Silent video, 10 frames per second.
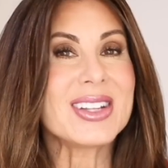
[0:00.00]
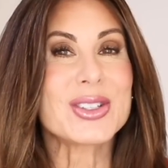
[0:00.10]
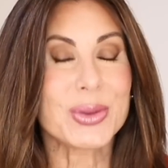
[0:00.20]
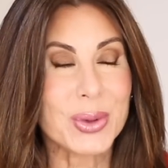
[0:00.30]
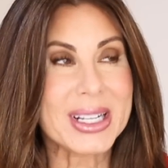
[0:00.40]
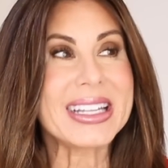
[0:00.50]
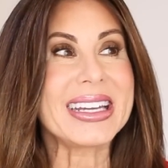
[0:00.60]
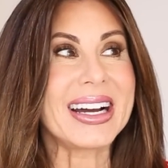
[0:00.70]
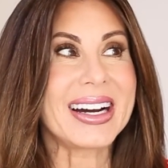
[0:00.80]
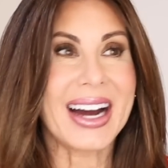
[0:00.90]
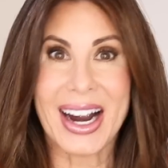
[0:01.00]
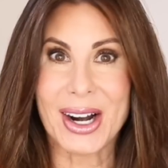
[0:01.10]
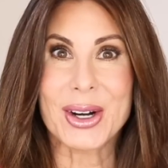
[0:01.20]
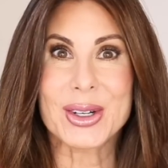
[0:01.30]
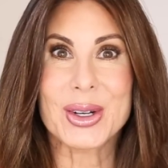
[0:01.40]
it's really a
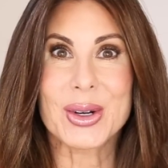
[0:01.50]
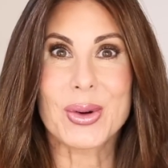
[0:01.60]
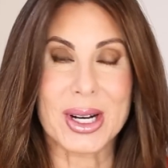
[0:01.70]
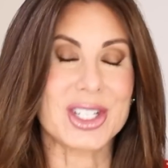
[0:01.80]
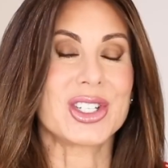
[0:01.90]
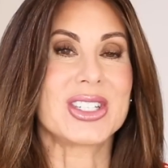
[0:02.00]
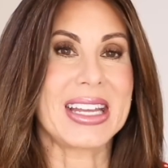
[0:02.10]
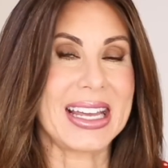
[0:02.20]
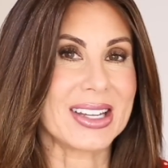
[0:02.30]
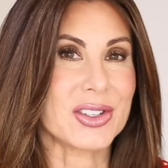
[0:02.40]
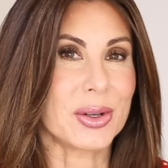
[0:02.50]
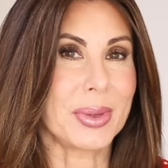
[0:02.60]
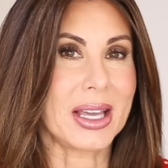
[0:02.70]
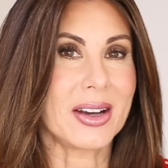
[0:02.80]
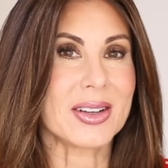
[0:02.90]
hard question to answer
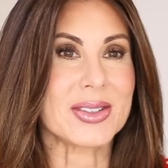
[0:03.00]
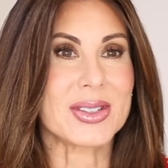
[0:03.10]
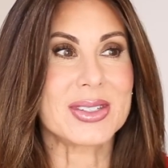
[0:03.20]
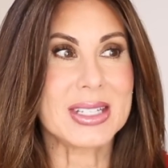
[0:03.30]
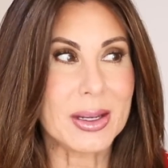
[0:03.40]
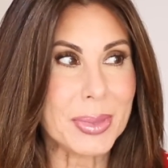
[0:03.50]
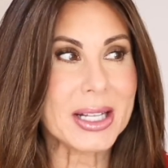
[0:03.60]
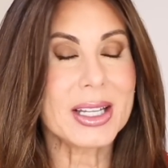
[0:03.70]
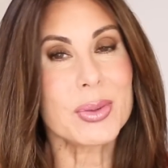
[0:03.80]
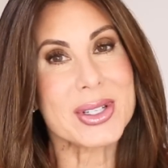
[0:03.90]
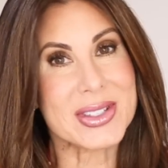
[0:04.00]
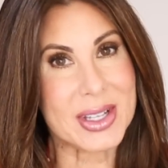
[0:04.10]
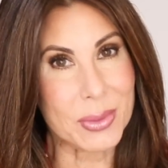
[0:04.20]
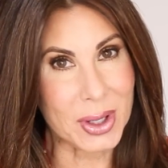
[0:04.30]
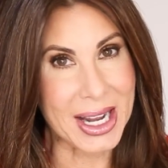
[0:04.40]
because typically when
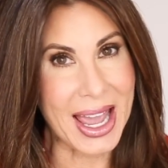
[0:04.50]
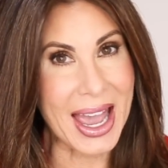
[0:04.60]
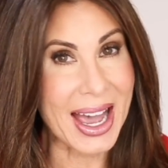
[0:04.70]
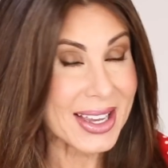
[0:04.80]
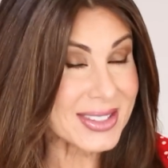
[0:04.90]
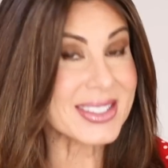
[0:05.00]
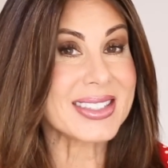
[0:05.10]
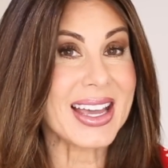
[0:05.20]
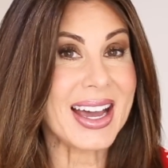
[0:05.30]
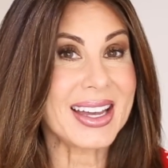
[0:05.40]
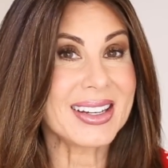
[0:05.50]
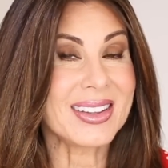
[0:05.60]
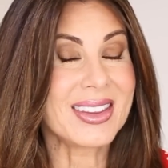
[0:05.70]
someone asks that,